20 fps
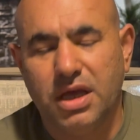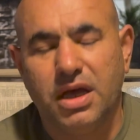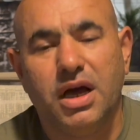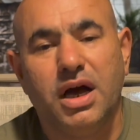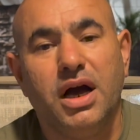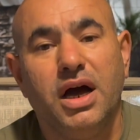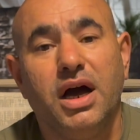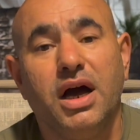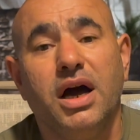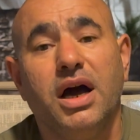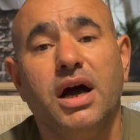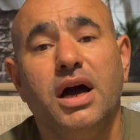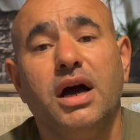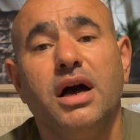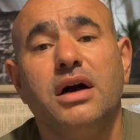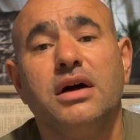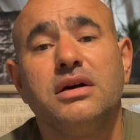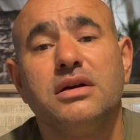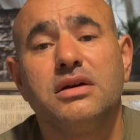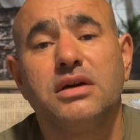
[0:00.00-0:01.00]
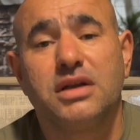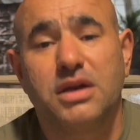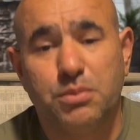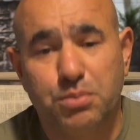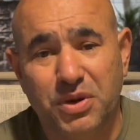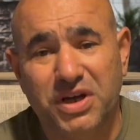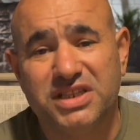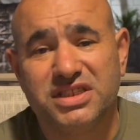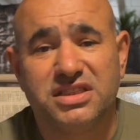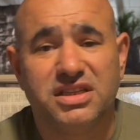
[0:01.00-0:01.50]

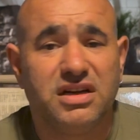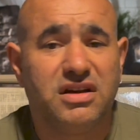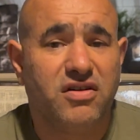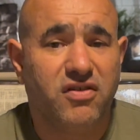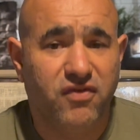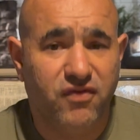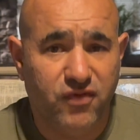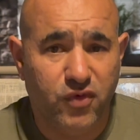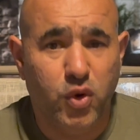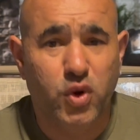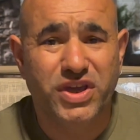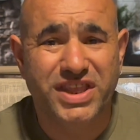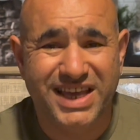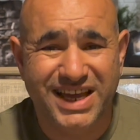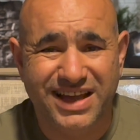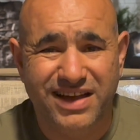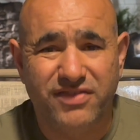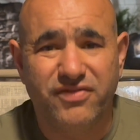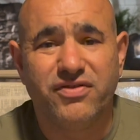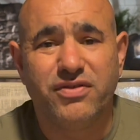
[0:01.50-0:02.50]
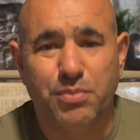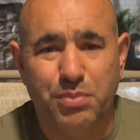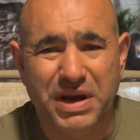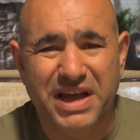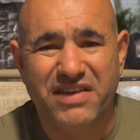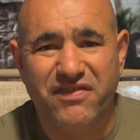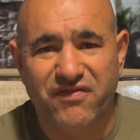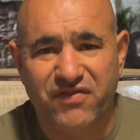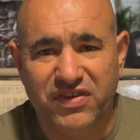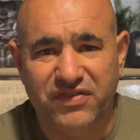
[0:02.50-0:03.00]
Robusta 4.5
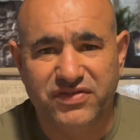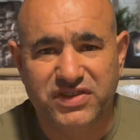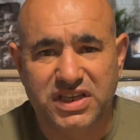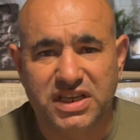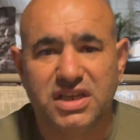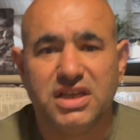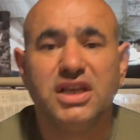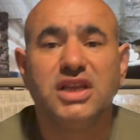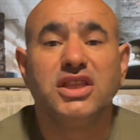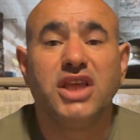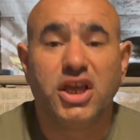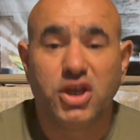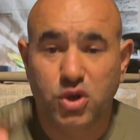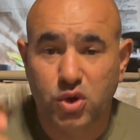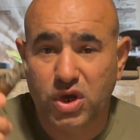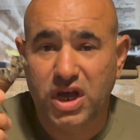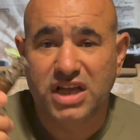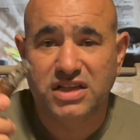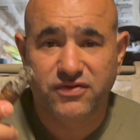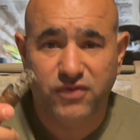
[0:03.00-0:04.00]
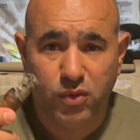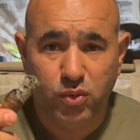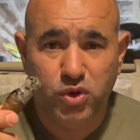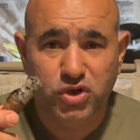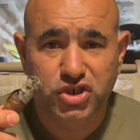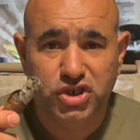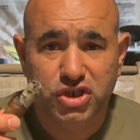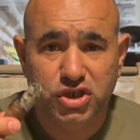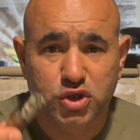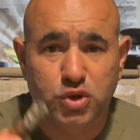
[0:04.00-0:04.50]
by 50. Thank you guys for
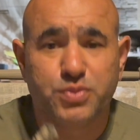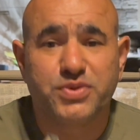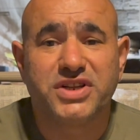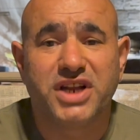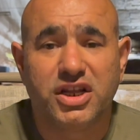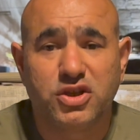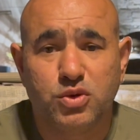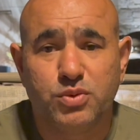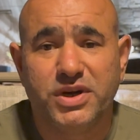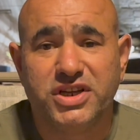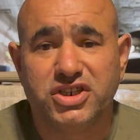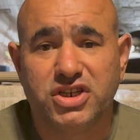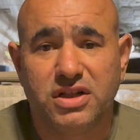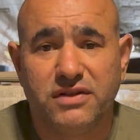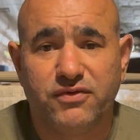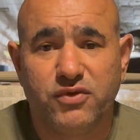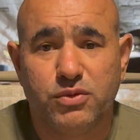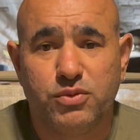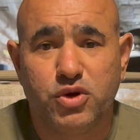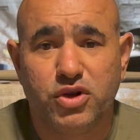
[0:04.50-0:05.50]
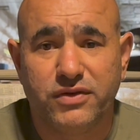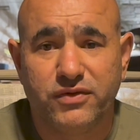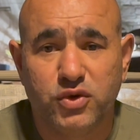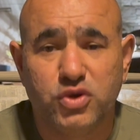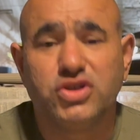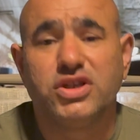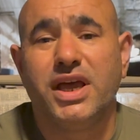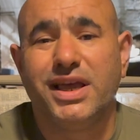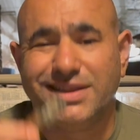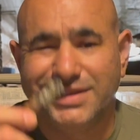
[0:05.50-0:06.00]
watching, subscribe to my channel for more
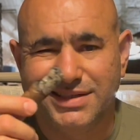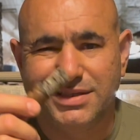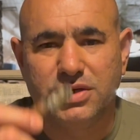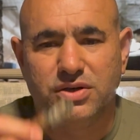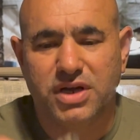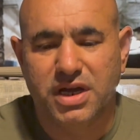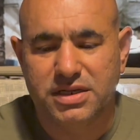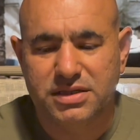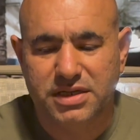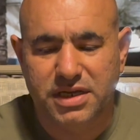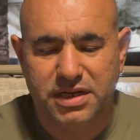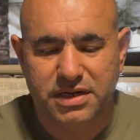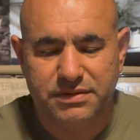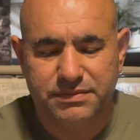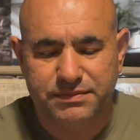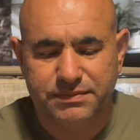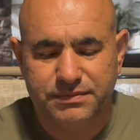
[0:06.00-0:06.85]
reviews, and see you guys later.